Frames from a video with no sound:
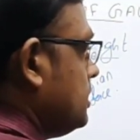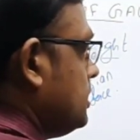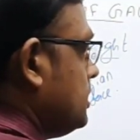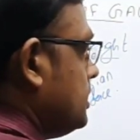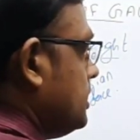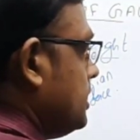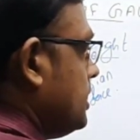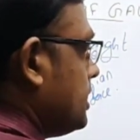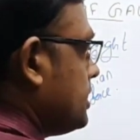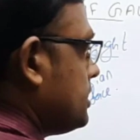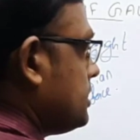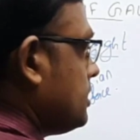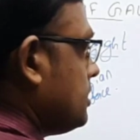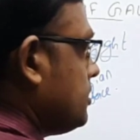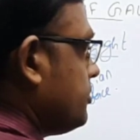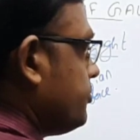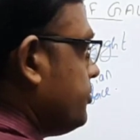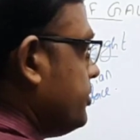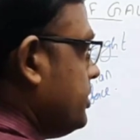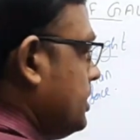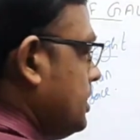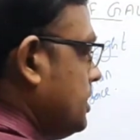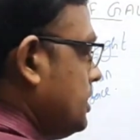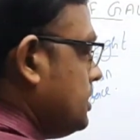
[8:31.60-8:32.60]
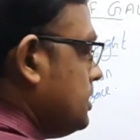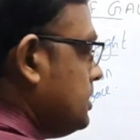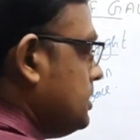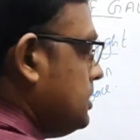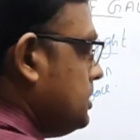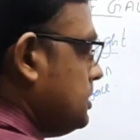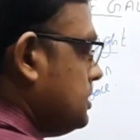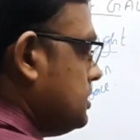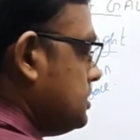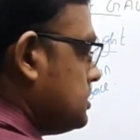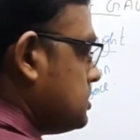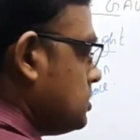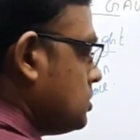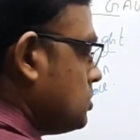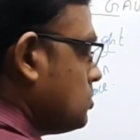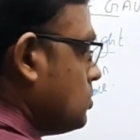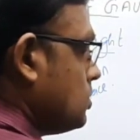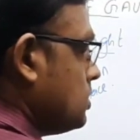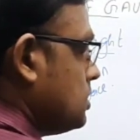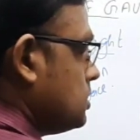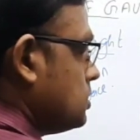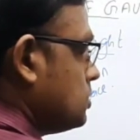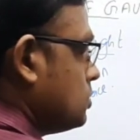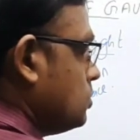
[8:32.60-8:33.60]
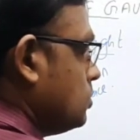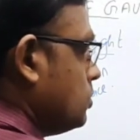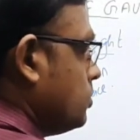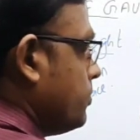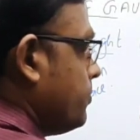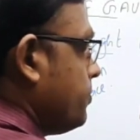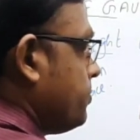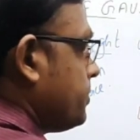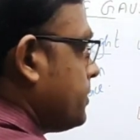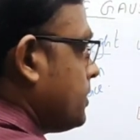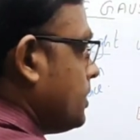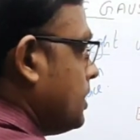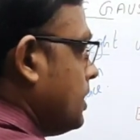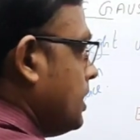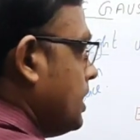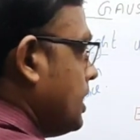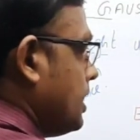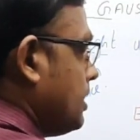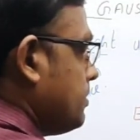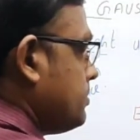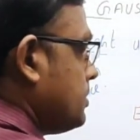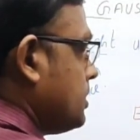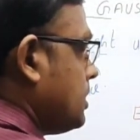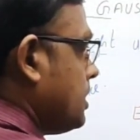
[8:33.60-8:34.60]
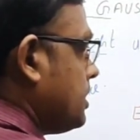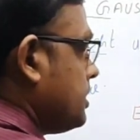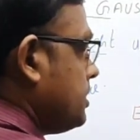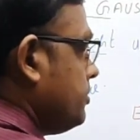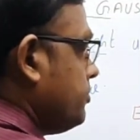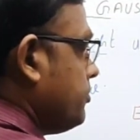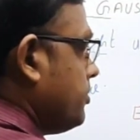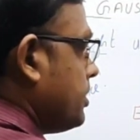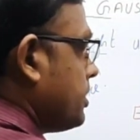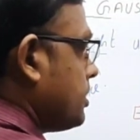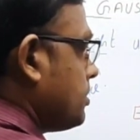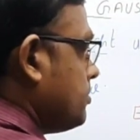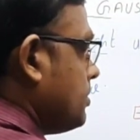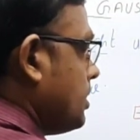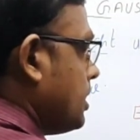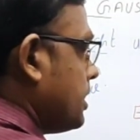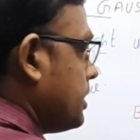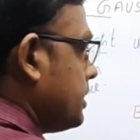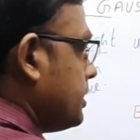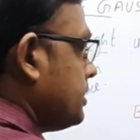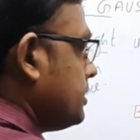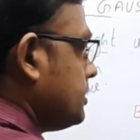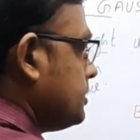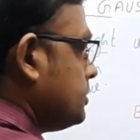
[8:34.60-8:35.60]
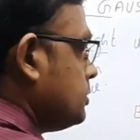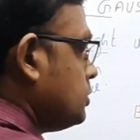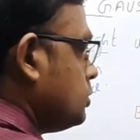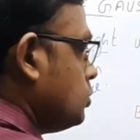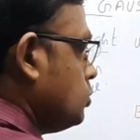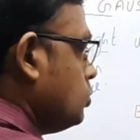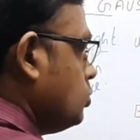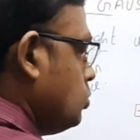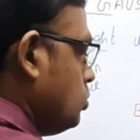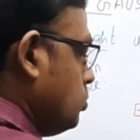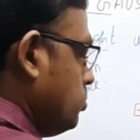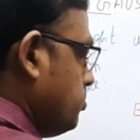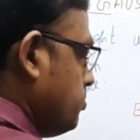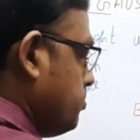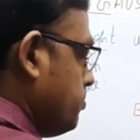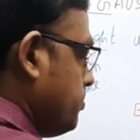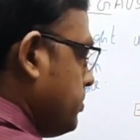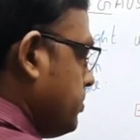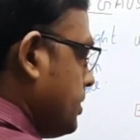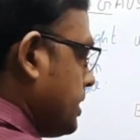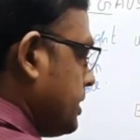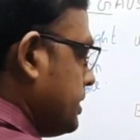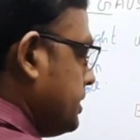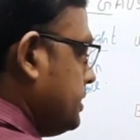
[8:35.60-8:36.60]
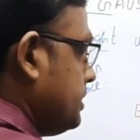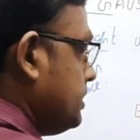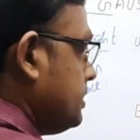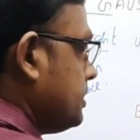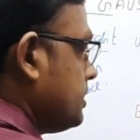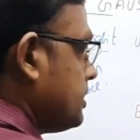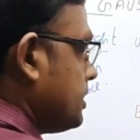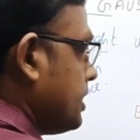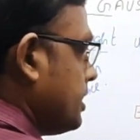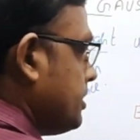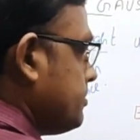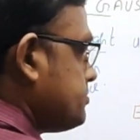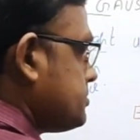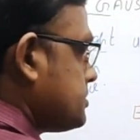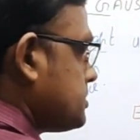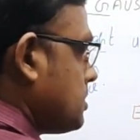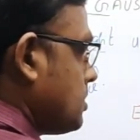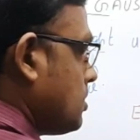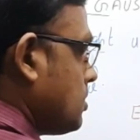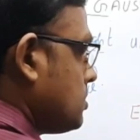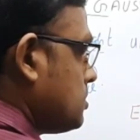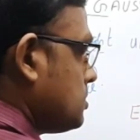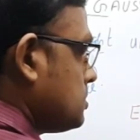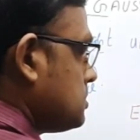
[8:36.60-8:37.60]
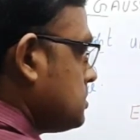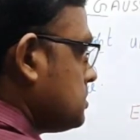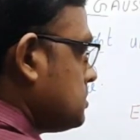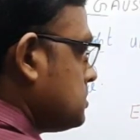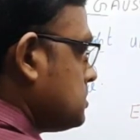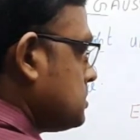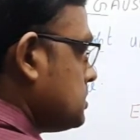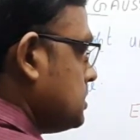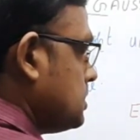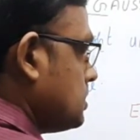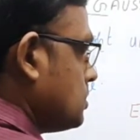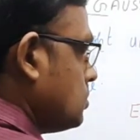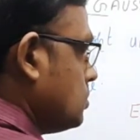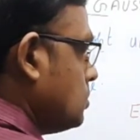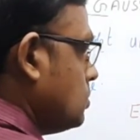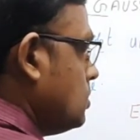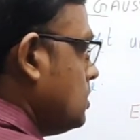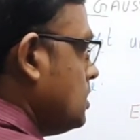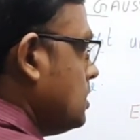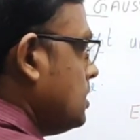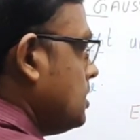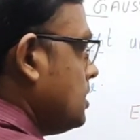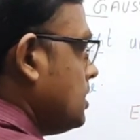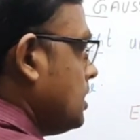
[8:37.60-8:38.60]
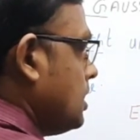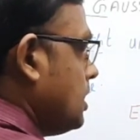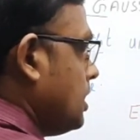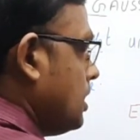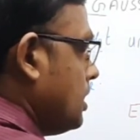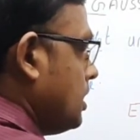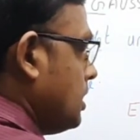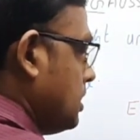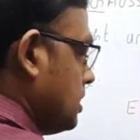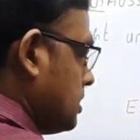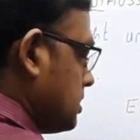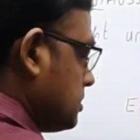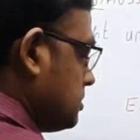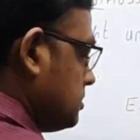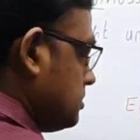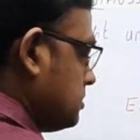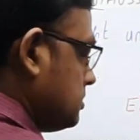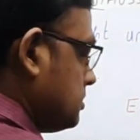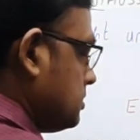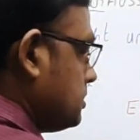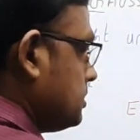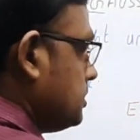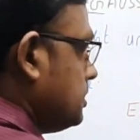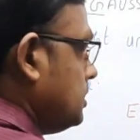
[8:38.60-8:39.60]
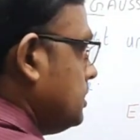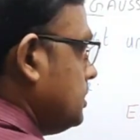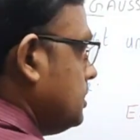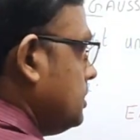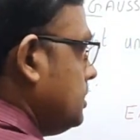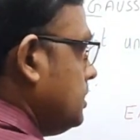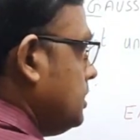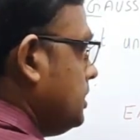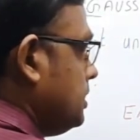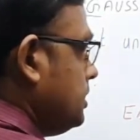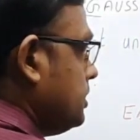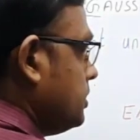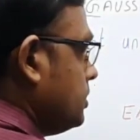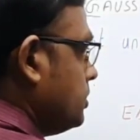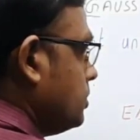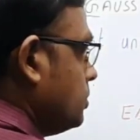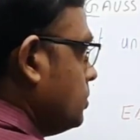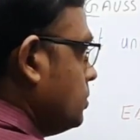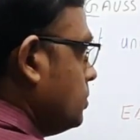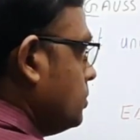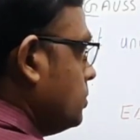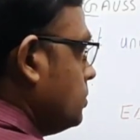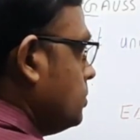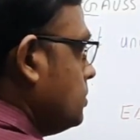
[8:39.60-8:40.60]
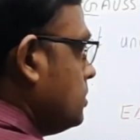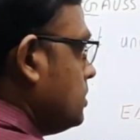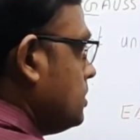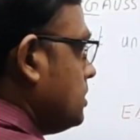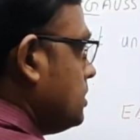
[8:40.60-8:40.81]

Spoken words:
electric field E is equal to lambda divided by 2 pi epsilon 0 R into